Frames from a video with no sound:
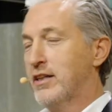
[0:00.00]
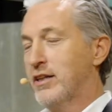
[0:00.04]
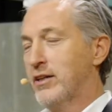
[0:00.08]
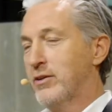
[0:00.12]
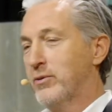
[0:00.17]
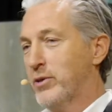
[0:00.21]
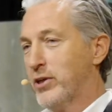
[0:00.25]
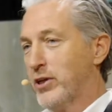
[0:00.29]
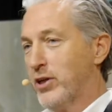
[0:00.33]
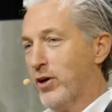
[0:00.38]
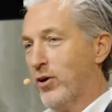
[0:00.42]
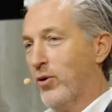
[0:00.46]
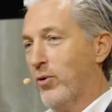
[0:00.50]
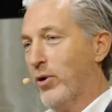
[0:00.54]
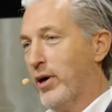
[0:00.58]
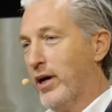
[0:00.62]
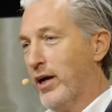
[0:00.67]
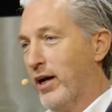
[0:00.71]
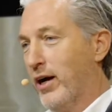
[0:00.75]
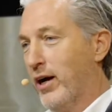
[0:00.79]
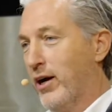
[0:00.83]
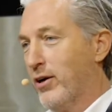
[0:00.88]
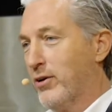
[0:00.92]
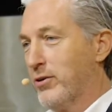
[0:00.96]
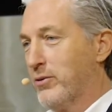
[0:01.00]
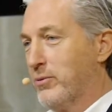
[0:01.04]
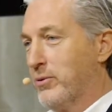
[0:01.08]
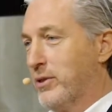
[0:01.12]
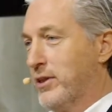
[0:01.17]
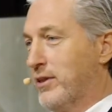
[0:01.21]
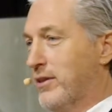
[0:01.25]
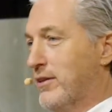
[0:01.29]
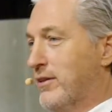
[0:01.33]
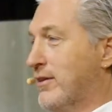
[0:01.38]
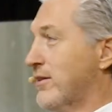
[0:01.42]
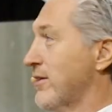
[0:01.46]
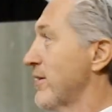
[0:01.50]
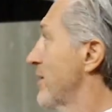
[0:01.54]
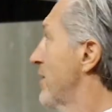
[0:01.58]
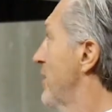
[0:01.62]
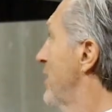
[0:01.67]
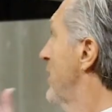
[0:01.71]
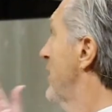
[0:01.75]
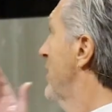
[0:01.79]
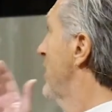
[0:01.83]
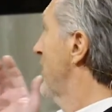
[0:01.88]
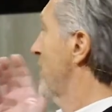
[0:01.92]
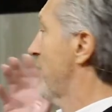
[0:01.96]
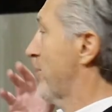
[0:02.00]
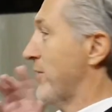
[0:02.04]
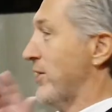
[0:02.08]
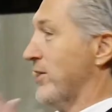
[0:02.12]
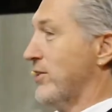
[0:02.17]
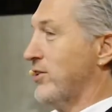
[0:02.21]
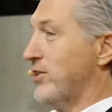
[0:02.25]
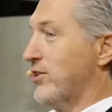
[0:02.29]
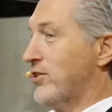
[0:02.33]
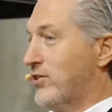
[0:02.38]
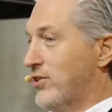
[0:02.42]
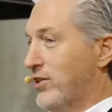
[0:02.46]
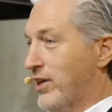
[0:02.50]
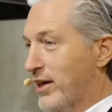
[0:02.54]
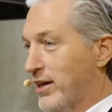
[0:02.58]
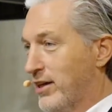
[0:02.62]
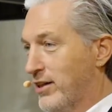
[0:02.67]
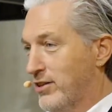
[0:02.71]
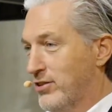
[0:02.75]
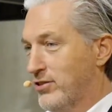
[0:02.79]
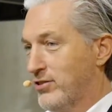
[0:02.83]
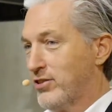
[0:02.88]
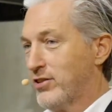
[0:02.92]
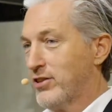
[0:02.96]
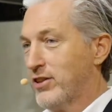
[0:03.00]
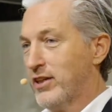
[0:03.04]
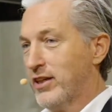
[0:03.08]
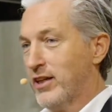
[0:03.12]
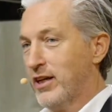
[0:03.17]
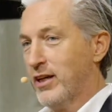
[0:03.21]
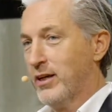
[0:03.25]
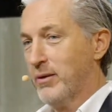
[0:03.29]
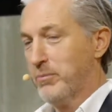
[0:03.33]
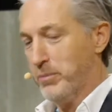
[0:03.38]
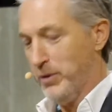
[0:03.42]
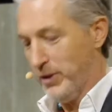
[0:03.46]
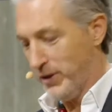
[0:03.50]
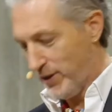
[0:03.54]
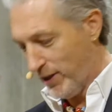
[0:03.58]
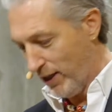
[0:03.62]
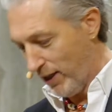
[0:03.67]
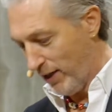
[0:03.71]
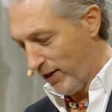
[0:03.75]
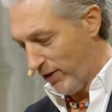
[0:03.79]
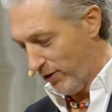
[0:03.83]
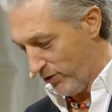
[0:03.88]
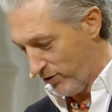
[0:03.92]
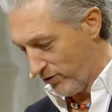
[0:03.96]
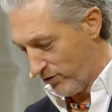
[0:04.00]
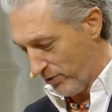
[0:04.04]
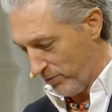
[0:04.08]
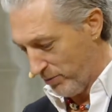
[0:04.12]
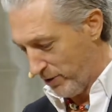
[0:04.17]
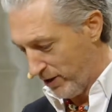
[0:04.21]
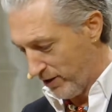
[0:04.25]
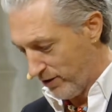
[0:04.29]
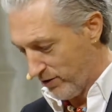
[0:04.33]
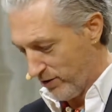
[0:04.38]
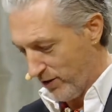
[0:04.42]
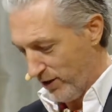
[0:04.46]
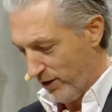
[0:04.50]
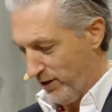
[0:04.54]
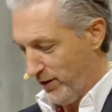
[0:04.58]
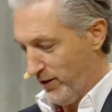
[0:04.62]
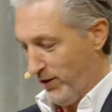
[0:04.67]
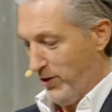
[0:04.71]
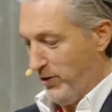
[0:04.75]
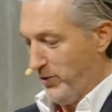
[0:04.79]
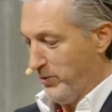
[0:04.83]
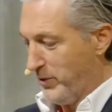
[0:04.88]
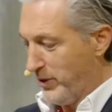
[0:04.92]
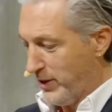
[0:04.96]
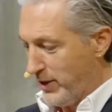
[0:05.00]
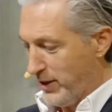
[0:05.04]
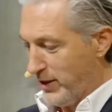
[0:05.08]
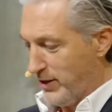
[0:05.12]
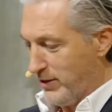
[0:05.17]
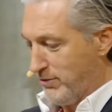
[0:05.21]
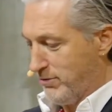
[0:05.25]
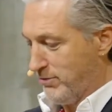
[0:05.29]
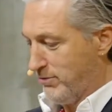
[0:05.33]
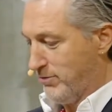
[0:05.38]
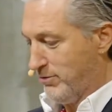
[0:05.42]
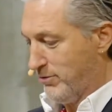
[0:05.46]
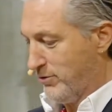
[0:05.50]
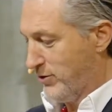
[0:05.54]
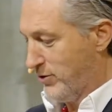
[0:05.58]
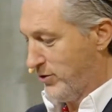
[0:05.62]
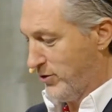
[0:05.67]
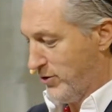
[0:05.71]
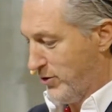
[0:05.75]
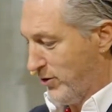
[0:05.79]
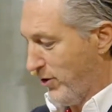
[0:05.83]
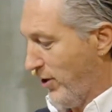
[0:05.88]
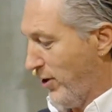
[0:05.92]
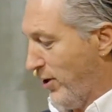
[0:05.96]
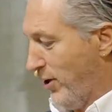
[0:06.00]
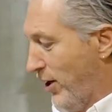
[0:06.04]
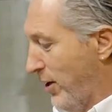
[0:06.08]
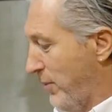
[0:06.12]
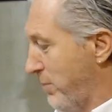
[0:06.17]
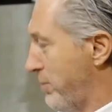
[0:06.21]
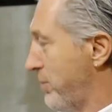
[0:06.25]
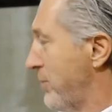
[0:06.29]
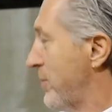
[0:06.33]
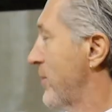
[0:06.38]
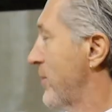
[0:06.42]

we go way out with crazy stairs, but that also means that, you know, we draw up